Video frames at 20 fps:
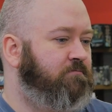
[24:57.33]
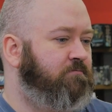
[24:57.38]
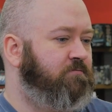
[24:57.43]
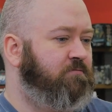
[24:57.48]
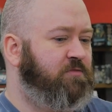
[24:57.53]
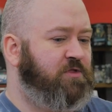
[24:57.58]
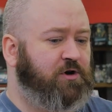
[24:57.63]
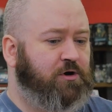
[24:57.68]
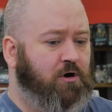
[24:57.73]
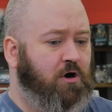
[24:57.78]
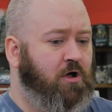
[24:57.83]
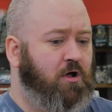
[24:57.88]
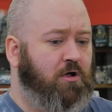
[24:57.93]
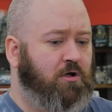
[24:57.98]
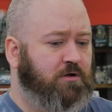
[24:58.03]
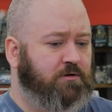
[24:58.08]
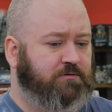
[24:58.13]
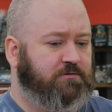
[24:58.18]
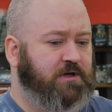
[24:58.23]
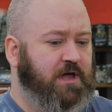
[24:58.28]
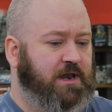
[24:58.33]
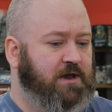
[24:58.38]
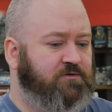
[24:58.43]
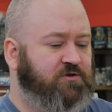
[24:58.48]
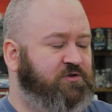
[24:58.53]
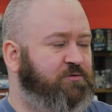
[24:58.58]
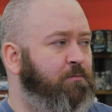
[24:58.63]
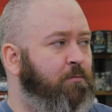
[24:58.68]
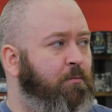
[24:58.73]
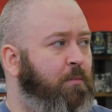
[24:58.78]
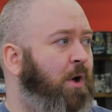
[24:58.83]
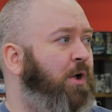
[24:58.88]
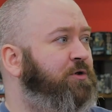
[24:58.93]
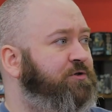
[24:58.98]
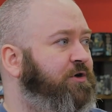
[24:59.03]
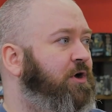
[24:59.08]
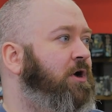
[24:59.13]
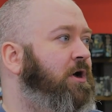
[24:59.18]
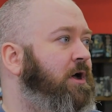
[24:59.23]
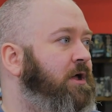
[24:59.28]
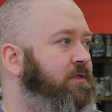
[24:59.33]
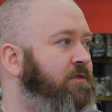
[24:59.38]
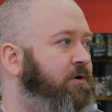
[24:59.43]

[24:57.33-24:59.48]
That are all kind of just bolt on.